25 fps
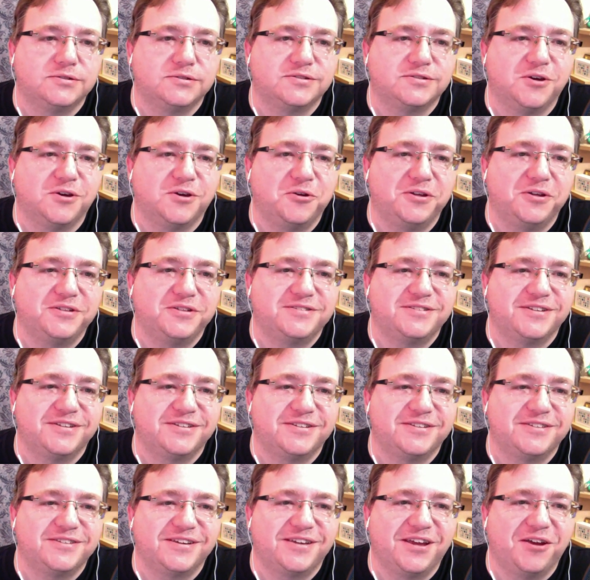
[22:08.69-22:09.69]
so
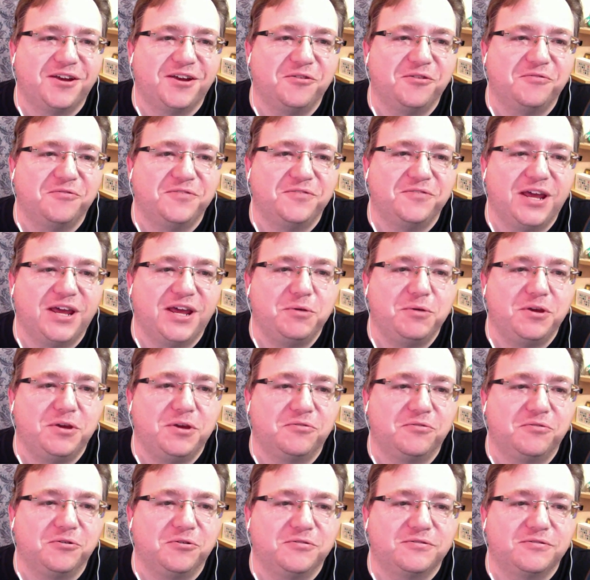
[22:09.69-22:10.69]
let's take care of Damien
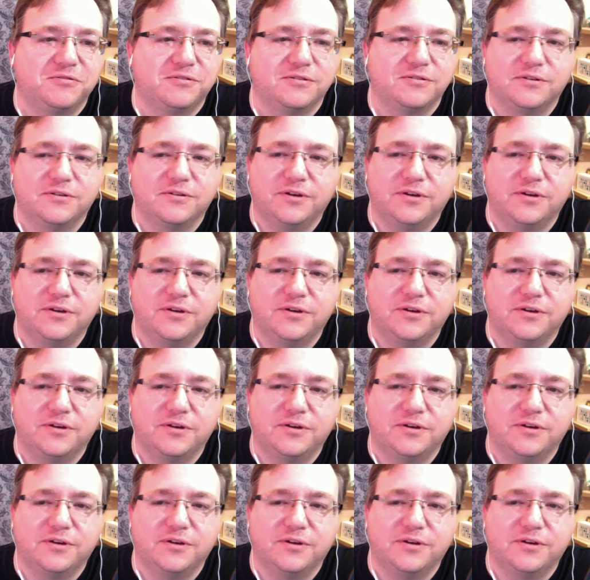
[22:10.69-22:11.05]
first.